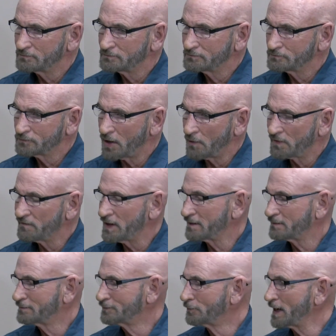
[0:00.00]
while we've
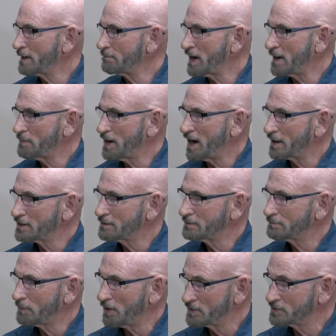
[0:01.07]
had great
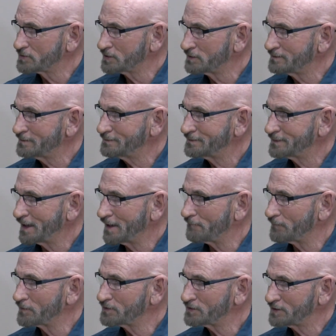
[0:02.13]
bipartisan
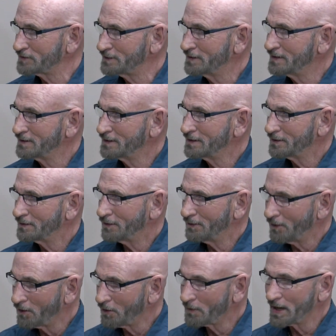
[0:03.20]
efforts
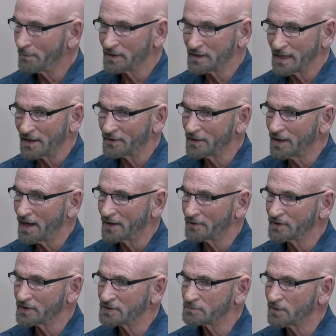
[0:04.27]
all the way up and down the line on
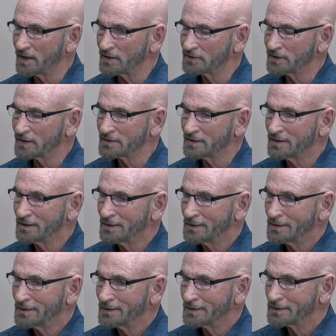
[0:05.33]
this project,
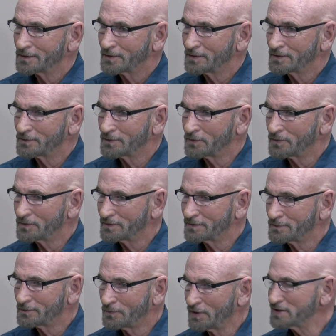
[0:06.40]

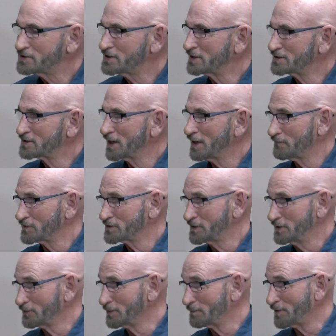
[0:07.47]
Quincy itself has
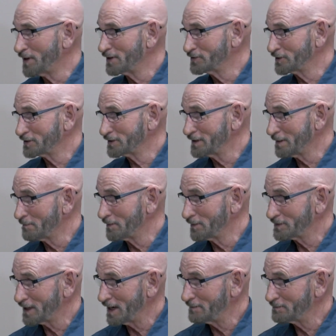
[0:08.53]
killed the project a number of
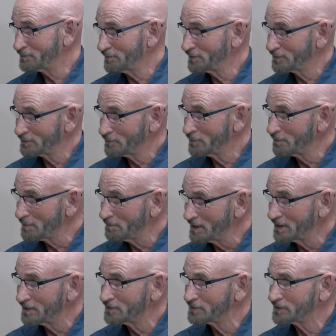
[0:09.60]
times with the rumor
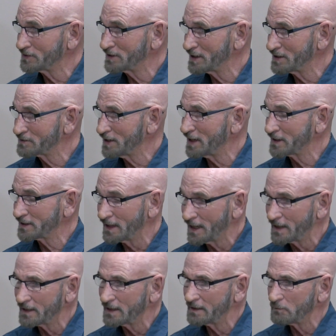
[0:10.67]
mills and things like
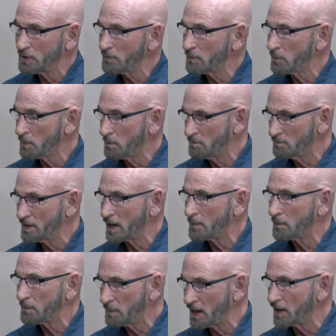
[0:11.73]
that, and we were better
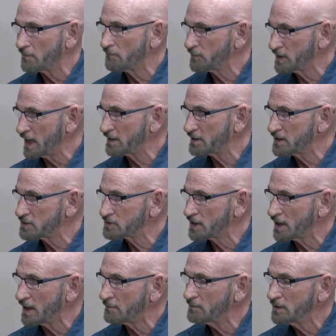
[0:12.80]
prepared for that this
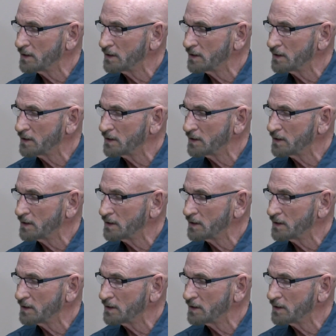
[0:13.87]
time.